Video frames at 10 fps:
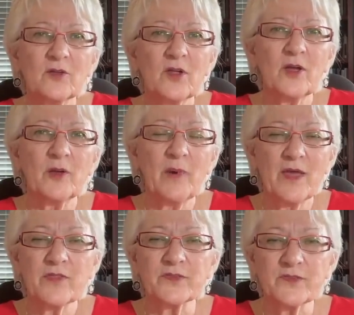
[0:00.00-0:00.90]
uh,
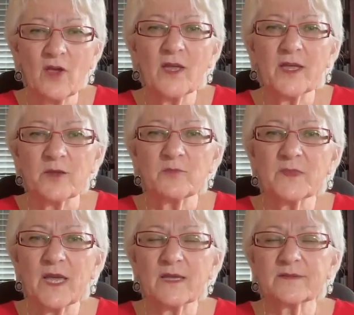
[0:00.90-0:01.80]
by the time
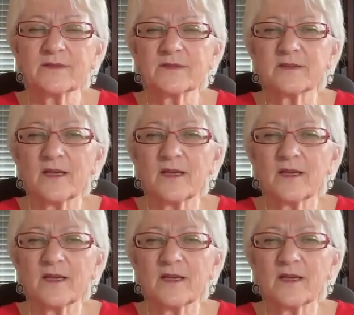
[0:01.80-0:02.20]
that